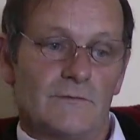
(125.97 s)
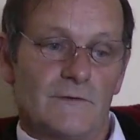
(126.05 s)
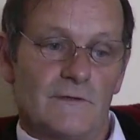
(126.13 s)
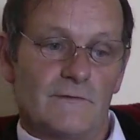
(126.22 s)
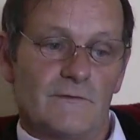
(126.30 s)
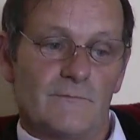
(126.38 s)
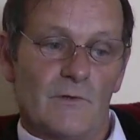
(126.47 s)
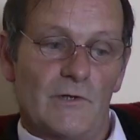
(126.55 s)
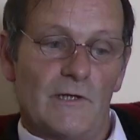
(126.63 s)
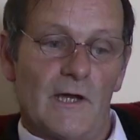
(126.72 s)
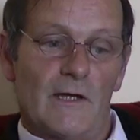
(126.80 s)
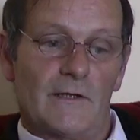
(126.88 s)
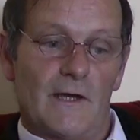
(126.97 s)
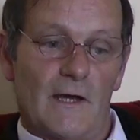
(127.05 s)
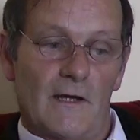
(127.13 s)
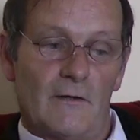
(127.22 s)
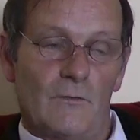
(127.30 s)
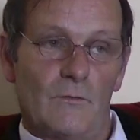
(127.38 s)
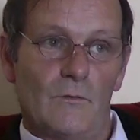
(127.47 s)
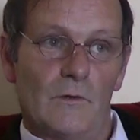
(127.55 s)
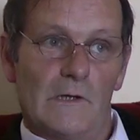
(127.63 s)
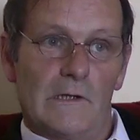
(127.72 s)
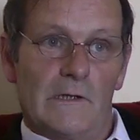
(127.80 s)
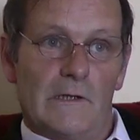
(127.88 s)
and your citizen money, and
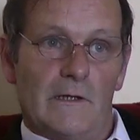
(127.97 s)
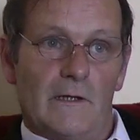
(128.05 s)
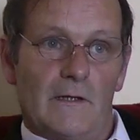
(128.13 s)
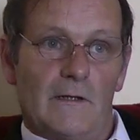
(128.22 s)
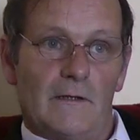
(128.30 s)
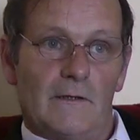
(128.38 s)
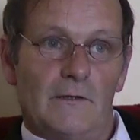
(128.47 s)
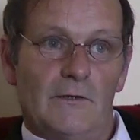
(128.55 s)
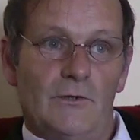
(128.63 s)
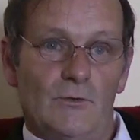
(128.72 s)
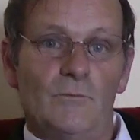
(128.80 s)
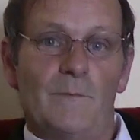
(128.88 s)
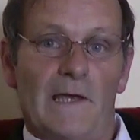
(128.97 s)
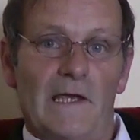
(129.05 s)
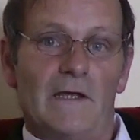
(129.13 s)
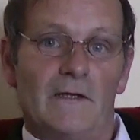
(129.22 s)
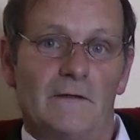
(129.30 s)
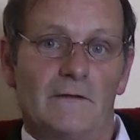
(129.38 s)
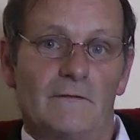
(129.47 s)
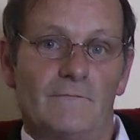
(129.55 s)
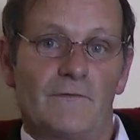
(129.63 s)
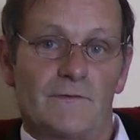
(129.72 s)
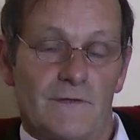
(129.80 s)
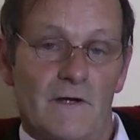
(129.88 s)
how you paid
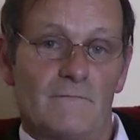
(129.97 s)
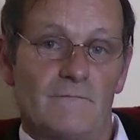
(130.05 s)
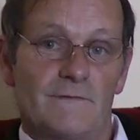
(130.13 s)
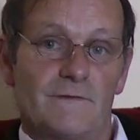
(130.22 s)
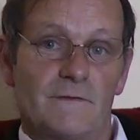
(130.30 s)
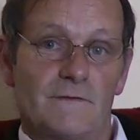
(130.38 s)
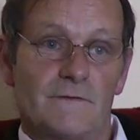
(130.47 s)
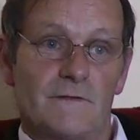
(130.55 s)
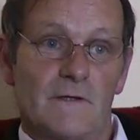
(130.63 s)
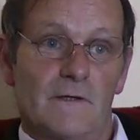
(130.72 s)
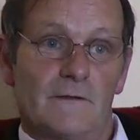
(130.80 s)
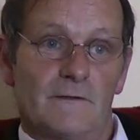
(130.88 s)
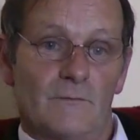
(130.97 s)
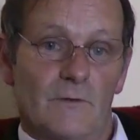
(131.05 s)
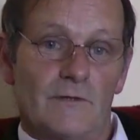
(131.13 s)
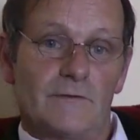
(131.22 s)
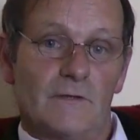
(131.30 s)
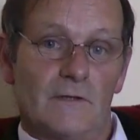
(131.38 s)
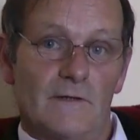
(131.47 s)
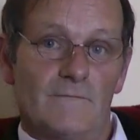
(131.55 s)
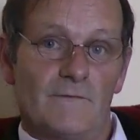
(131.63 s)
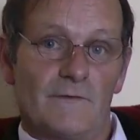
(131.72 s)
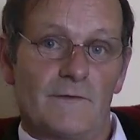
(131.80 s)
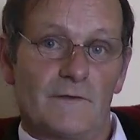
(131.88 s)
for services that weren't
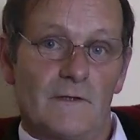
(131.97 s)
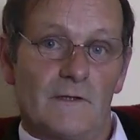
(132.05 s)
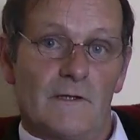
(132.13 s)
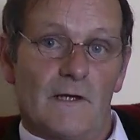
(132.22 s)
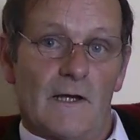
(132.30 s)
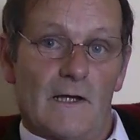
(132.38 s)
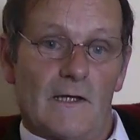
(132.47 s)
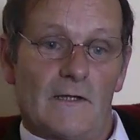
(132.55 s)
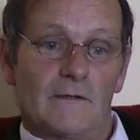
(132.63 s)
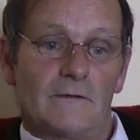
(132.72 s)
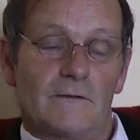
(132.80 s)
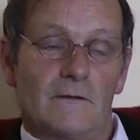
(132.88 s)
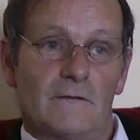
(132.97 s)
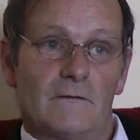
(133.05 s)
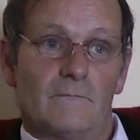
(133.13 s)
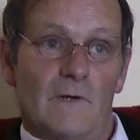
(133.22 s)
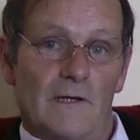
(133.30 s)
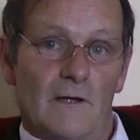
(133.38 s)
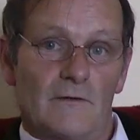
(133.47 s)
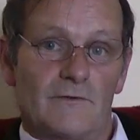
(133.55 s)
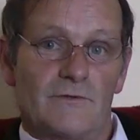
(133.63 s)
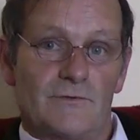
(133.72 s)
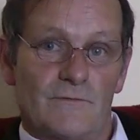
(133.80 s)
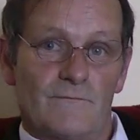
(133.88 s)
delivered, and my
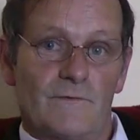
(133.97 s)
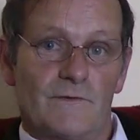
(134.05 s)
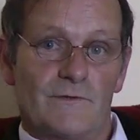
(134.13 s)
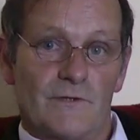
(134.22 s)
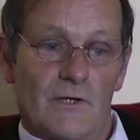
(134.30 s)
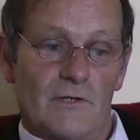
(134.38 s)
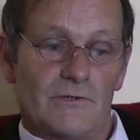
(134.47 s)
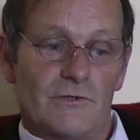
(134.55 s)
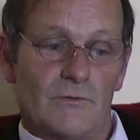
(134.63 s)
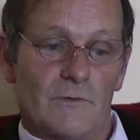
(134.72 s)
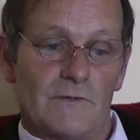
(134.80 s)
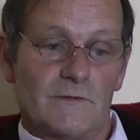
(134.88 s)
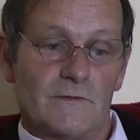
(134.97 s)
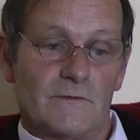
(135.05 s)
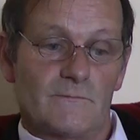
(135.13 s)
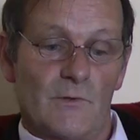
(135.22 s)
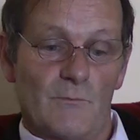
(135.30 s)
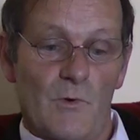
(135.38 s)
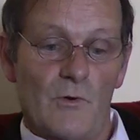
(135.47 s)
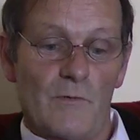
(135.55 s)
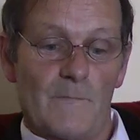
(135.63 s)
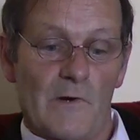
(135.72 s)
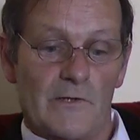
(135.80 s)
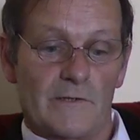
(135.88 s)
horses suffered as a consequences. But
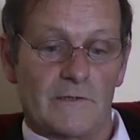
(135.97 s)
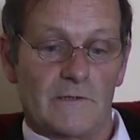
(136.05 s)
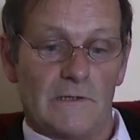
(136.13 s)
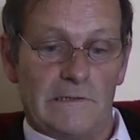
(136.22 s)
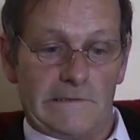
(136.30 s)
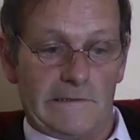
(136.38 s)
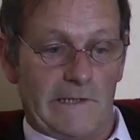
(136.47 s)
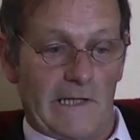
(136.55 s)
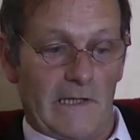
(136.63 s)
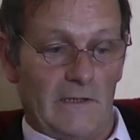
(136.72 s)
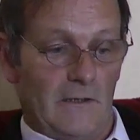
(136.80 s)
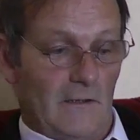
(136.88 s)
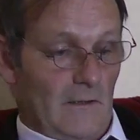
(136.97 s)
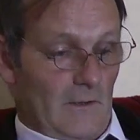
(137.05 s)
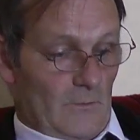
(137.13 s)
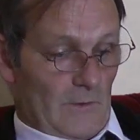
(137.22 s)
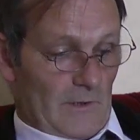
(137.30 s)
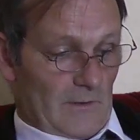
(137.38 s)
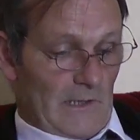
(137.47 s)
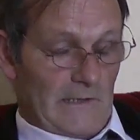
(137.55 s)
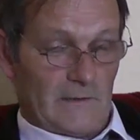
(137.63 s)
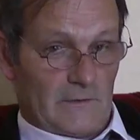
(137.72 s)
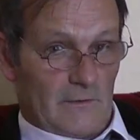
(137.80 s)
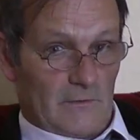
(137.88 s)
more importantly today, what I'd
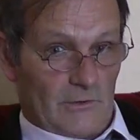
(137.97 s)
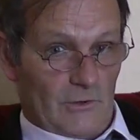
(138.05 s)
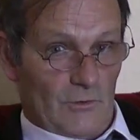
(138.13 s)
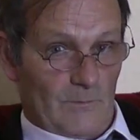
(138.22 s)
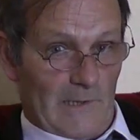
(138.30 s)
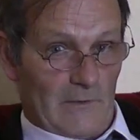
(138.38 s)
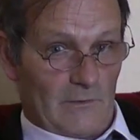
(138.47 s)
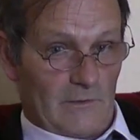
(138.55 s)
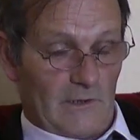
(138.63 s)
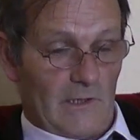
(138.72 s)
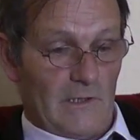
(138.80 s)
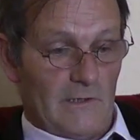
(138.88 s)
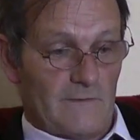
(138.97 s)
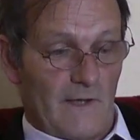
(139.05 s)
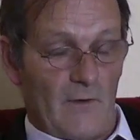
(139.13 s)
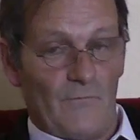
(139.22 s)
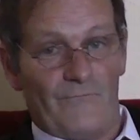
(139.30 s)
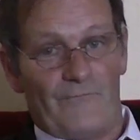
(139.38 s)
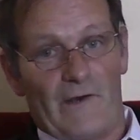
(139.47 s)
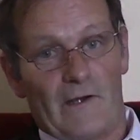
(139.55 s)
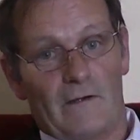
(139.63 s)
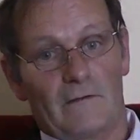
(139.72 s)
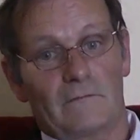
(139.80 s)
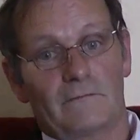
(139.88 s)
like to talk to you about is how
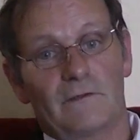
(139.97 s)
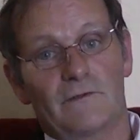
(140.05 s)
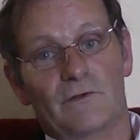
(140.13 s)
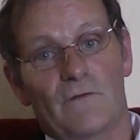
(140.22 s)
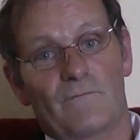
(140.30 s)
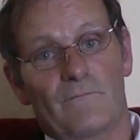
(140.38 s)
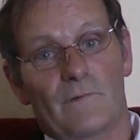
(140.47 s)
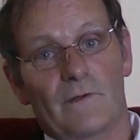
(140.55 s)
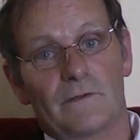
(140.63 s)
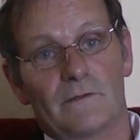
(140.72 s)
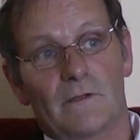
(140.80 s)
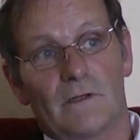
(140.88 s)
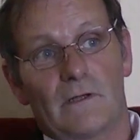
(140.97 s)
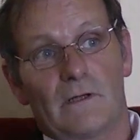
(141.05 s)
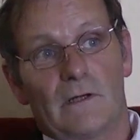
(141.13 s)
far this government